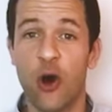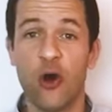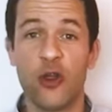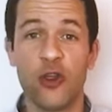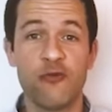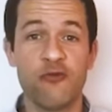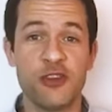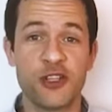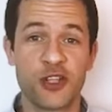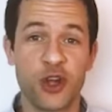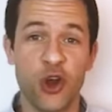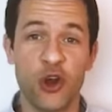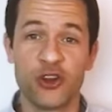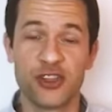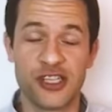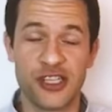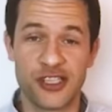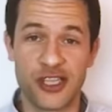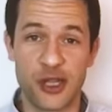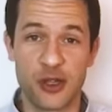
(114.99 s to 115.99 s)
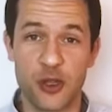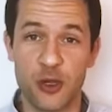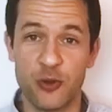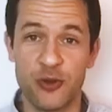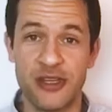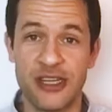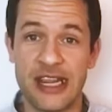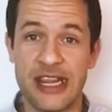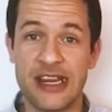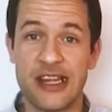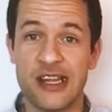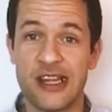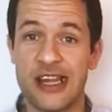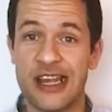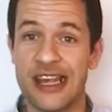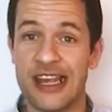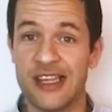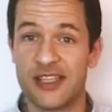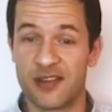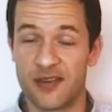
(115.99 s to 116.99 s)
All the resources that you would
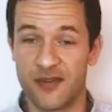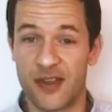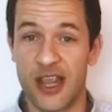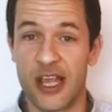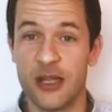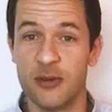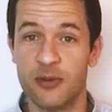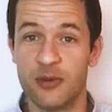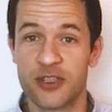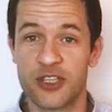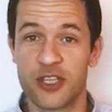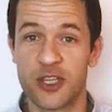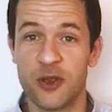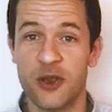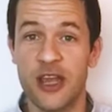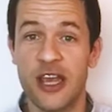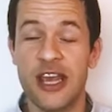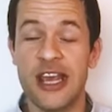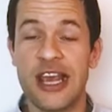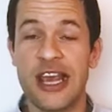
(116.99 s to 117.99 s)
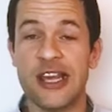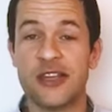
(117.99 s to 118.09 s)
need is available to you.